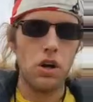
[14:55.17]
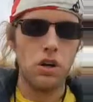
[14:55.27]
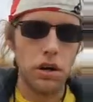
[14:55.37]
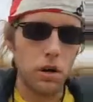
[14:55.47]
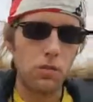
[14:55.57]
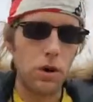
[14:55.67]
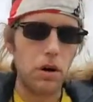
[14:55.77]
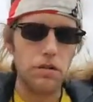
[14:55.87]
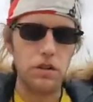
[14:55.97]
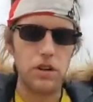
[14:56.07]
No
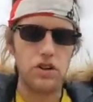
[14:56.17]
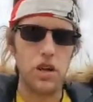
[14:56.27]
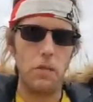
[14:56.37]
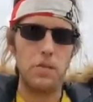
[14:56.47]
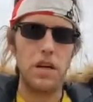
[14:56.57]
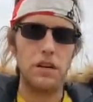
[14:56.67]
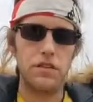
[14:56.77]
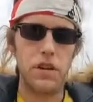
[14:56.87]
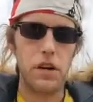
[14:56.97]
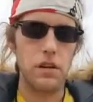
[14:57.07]
person shall be a
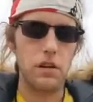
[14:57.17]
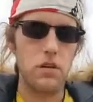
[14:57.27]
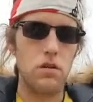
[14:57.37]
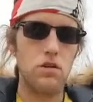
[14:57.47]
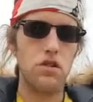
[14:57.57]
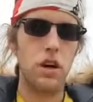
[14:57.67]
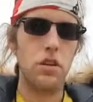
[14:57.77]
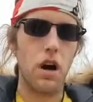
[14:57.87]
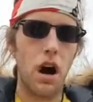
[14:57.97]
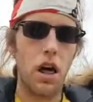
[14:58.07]
senator who shall
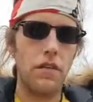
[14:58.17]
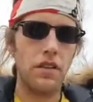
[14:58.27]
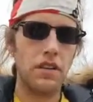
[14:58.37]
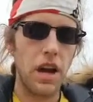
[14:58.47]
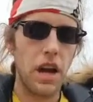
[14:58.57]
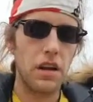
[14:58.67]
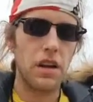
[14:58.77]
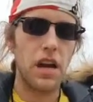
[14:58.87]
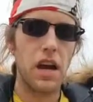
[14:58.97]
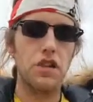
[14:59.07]
not have attained
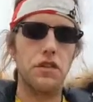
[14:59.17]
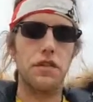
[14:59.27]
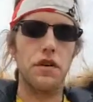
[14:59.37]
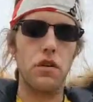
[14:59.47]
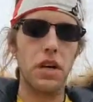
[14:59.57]
the age of 30